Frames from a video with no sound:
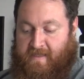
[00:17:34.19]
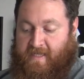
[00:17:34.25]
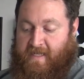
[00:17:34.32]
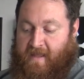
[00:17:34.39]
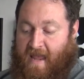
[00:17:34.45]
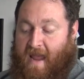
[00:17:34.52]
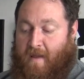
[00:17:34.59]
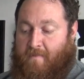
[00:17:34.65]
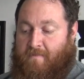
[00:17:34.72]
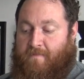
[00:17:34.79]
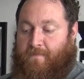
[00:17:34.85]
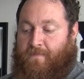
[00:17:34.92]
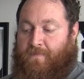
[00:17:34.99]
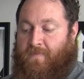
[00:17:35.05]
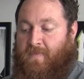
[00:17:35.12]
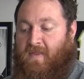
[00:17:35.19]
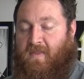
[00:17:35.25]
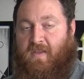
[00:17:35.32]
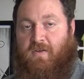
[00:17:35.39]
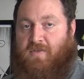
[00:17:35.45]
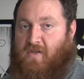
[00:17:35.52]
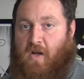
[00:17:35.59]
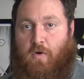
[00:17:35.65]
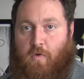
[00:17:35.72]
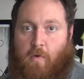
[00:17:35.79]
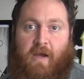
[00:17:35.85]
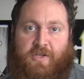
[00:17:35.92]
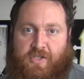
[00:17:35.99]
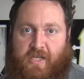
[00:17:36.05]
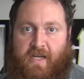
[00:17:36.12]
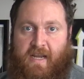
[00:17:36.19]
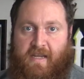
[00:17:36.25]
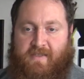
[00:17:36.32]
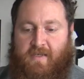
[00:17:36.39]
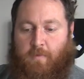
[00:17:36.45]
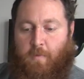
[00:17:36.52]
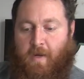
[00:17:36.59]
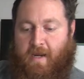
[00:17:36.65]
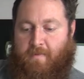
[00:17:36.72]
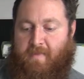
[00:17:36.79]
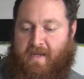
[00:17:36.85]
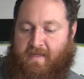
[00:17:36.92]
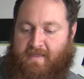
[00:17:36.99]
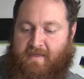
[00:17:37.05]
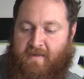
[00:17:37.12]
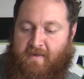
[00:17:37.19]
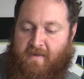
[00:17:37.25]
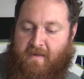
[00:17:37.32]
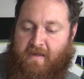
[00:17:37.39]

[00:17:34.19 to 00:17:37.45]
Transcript: To them, there's no question as to what it means,